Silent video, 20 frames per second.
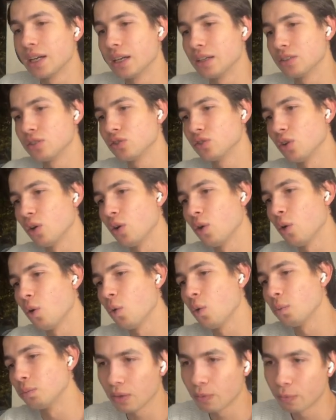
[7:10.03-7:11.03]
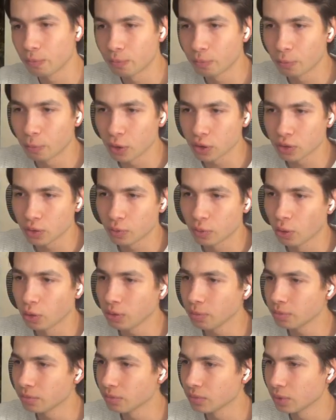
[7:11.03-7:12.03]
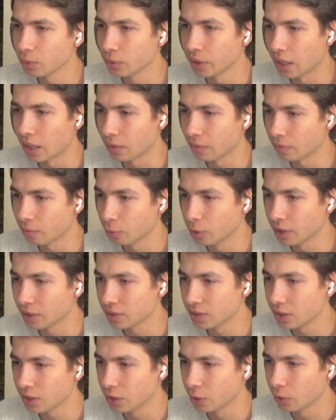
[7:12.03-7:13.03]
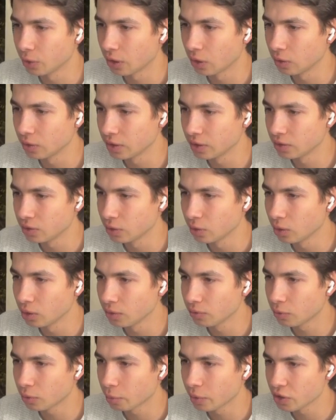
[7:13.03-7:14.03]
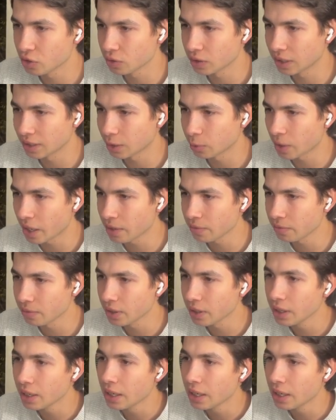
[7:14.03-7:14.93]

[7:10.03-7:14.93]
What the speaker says: So first of all, we can see here all the information that arrived,